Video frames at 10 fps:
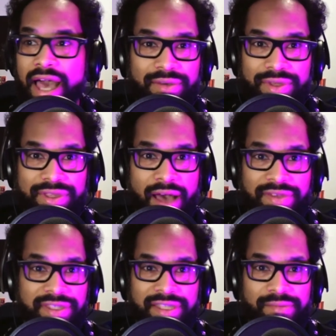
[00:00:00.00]
it was
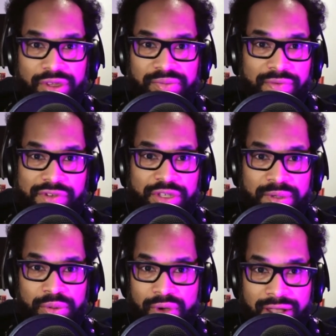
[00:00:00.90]
obviously the most privileged
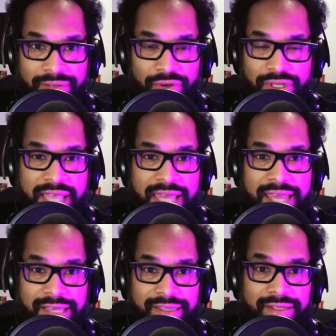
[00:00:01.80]
people who had first had
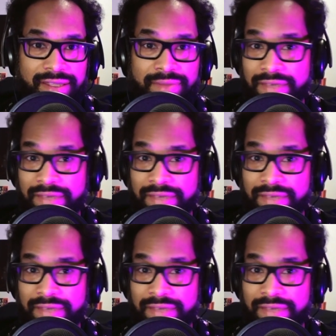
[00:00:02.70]
access to them.